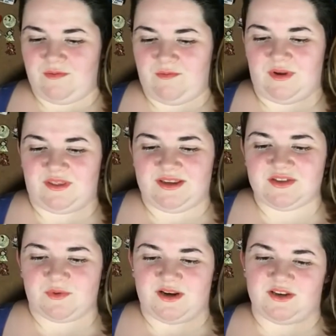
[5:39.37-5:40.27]
Well, this
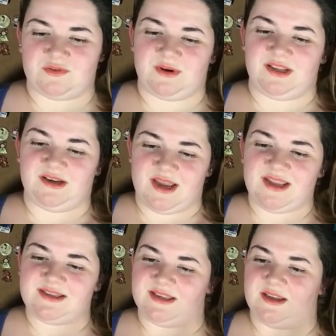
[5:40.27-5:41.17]
one in
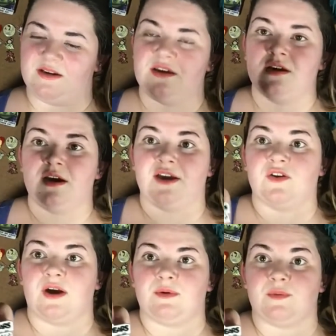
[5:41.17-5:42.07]
2019 I
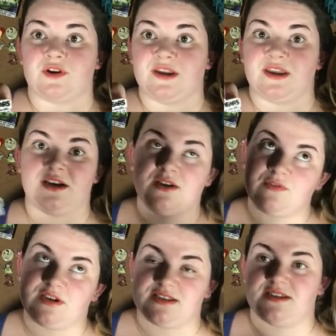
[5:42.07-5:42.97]
got while working at a
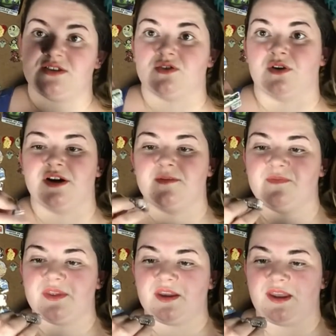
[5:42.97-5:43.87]
different Disney store,
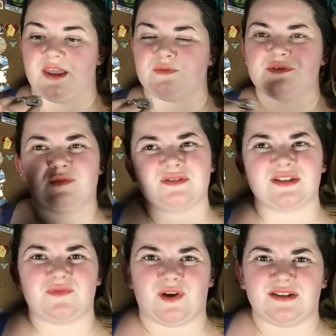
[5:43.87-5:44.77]
and it was mostly
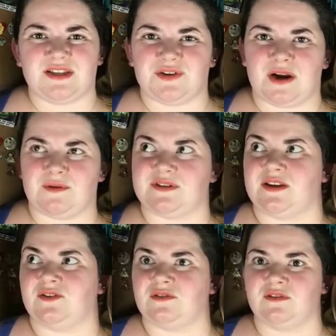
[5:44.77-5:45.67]
volunteer hours I
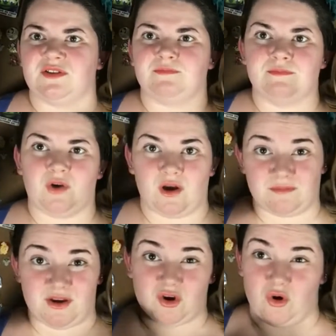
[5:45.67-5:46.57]
earned on
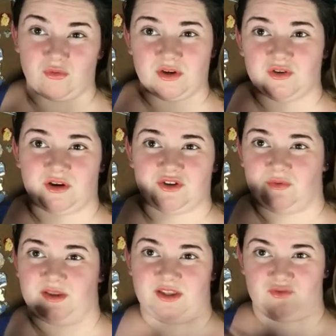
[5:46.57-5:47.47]
my own, not
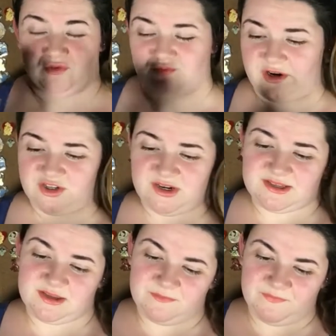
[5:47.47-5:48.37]
doing like group
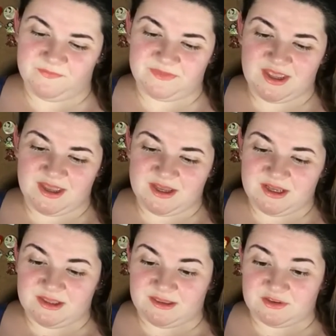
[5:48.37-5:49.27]
projects.
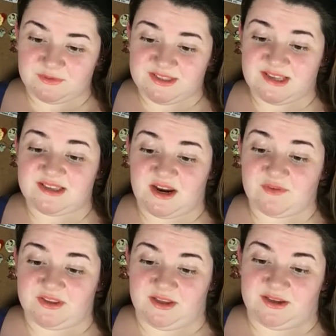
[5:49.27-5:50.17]
This one says everything.